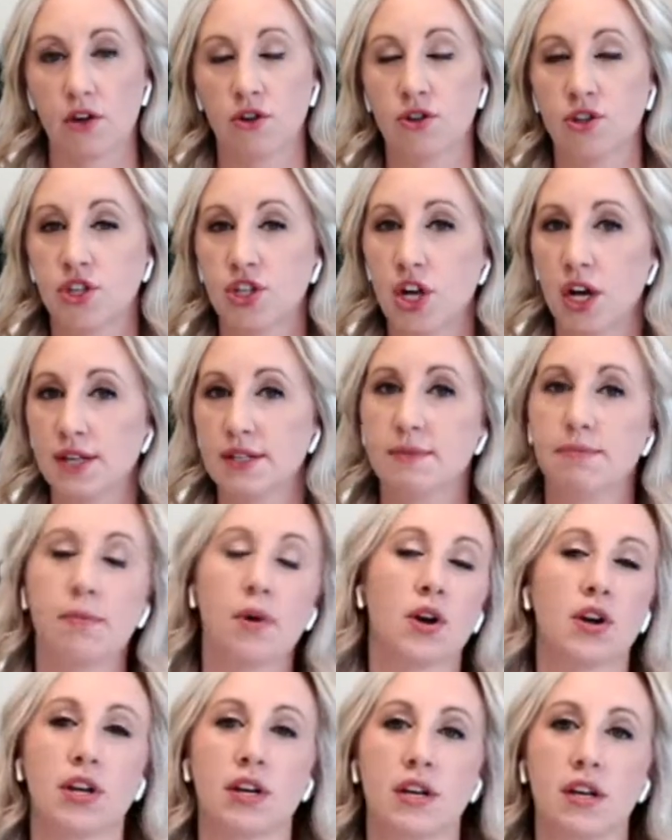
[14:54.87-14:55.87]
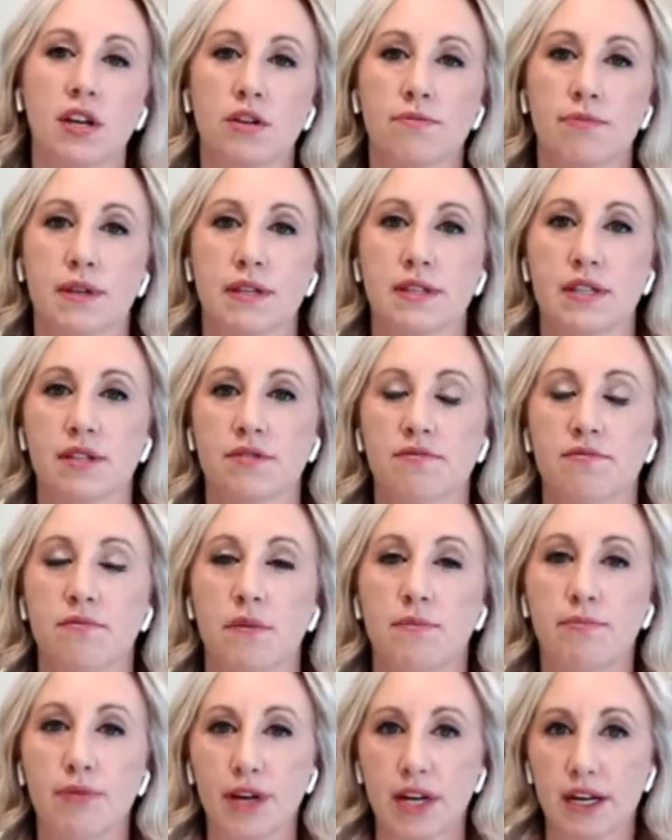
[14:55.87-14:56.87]
You're just marketing your business
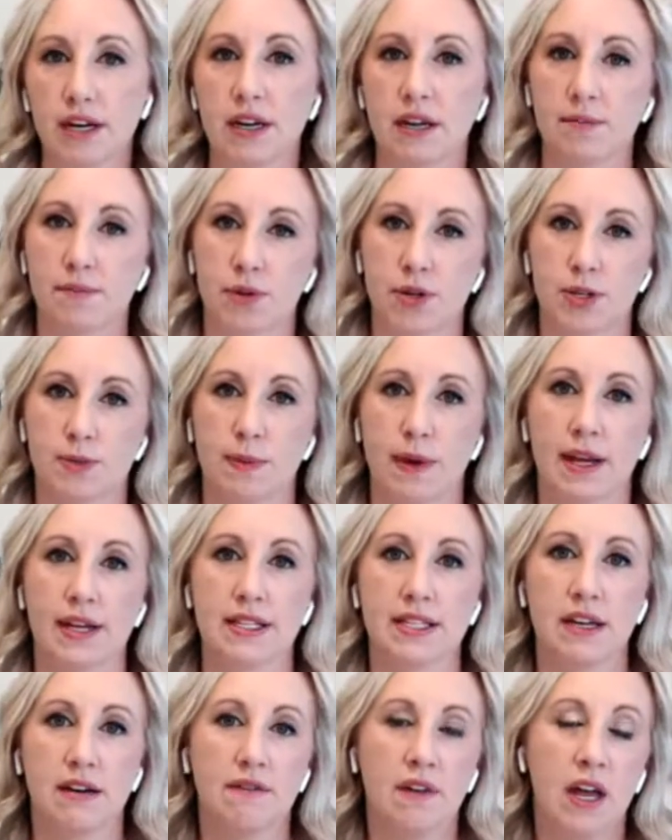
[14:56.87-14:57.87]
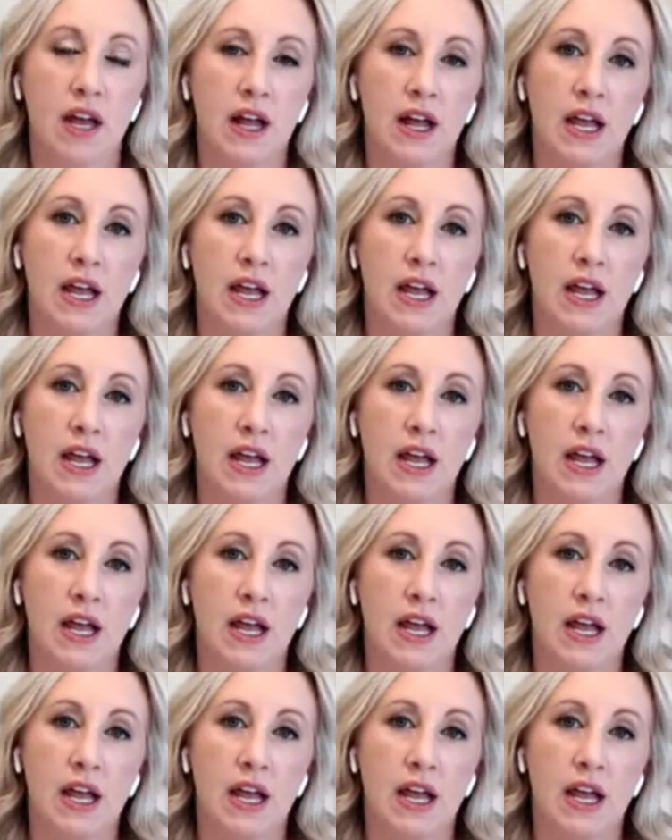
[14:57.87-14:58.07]
from a branding perspective.